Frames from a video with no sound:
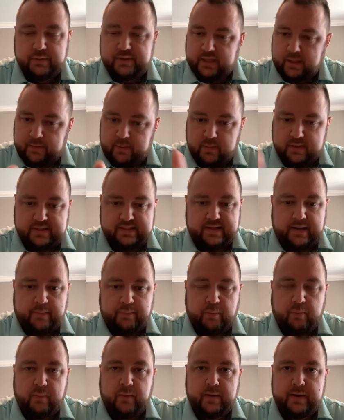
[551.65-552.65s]
Tell me what
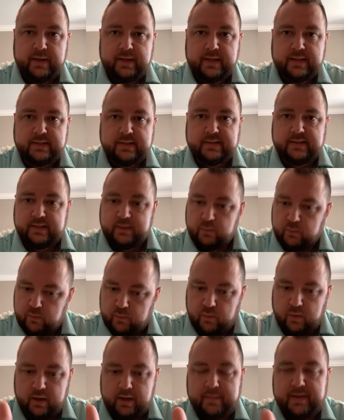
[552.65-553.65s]
step one is, and then we'll
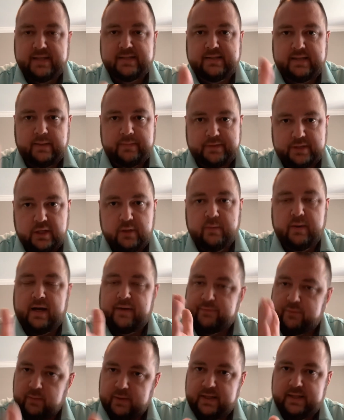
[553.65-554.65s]
worry about step two
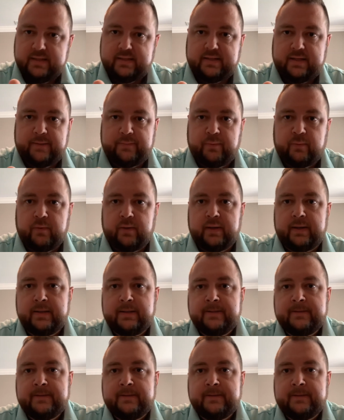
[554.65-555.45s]
after we get step one.